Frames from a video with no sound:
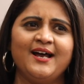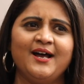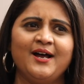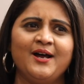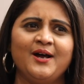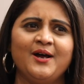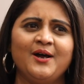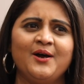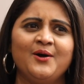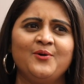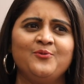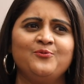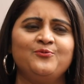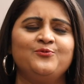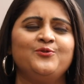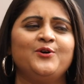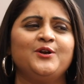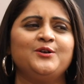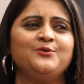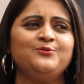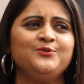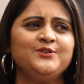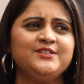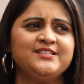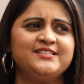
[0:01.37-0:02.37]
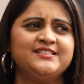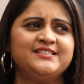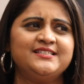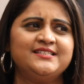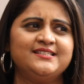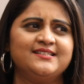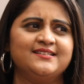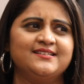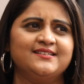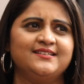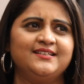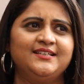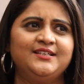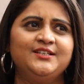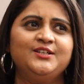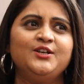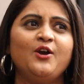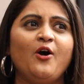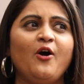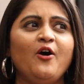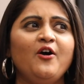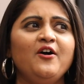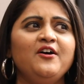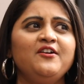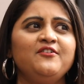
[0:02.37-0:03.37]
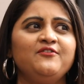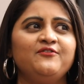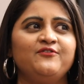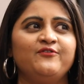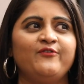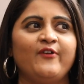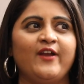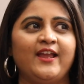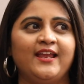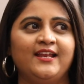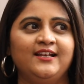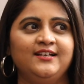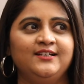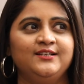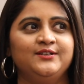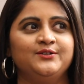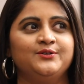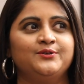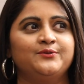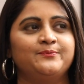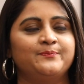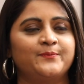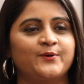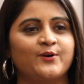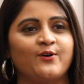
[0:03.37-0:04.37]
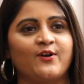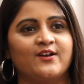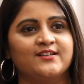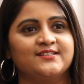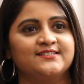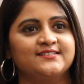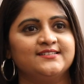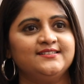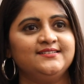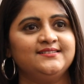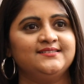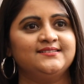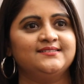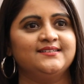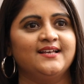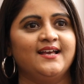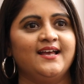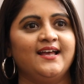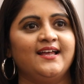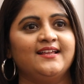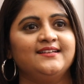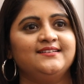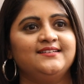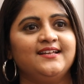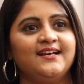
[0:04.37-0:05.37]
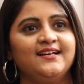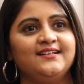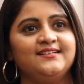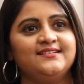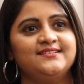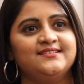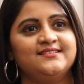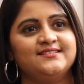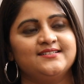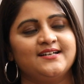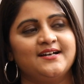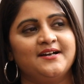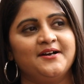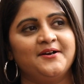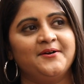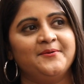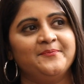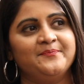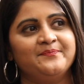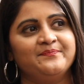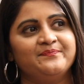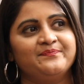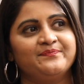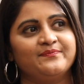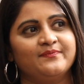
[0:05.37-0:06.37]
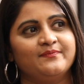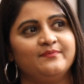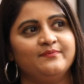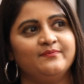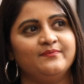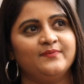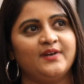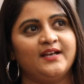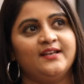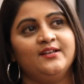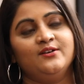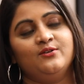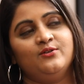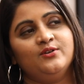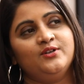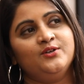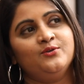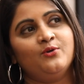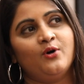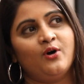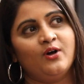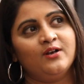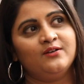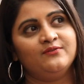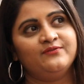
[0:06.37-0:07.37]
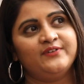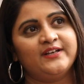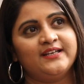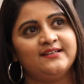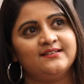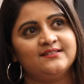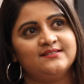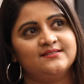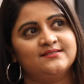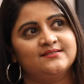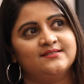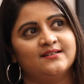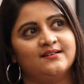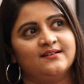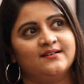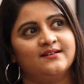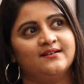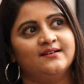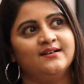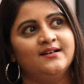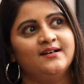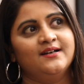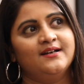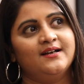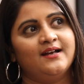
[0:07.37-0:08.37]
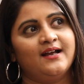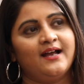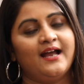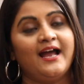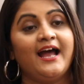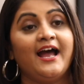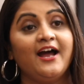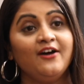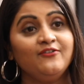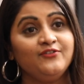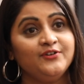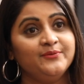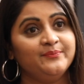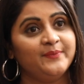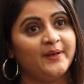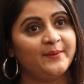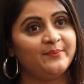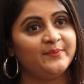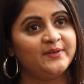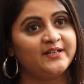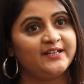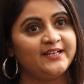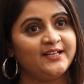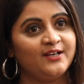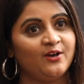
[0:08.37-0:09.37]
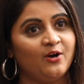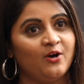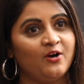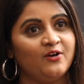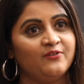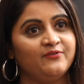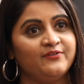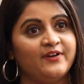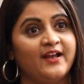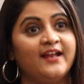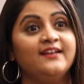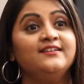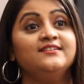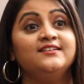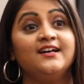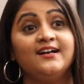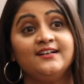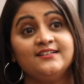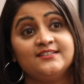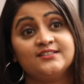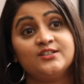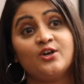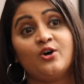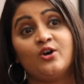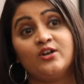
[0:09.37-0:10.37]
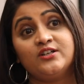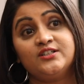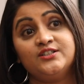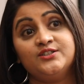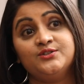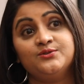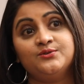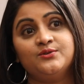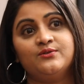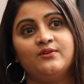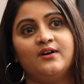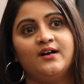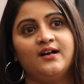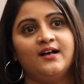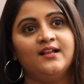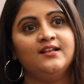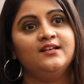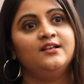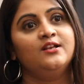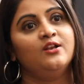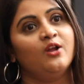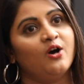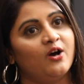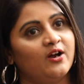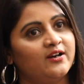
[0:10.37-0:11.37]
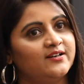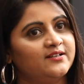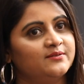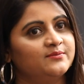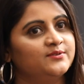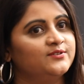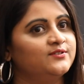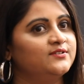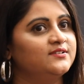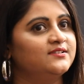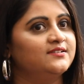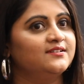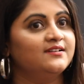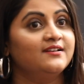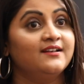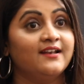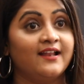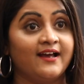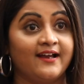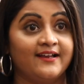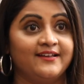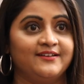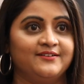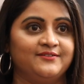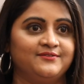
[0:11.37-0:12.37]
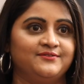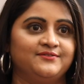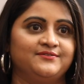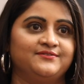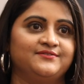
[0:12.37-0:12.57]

What was your failure process that you always have a memory of, and that taught you a lot about life?